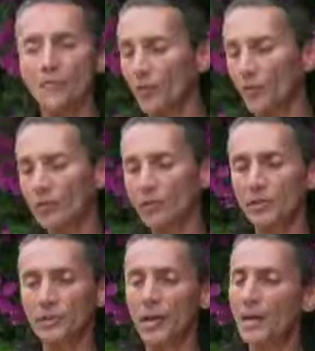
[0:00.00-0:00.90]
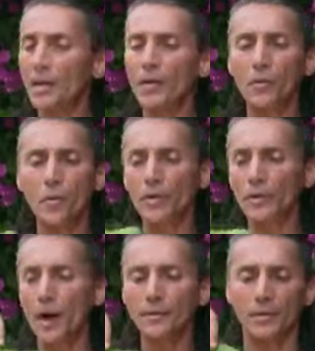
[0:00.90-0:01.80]
versus another one
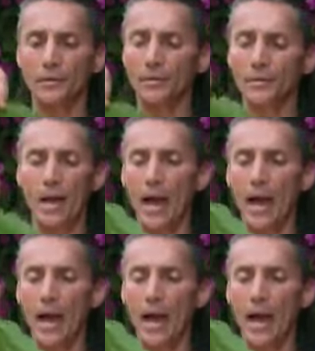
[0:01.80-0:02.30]
doesn't?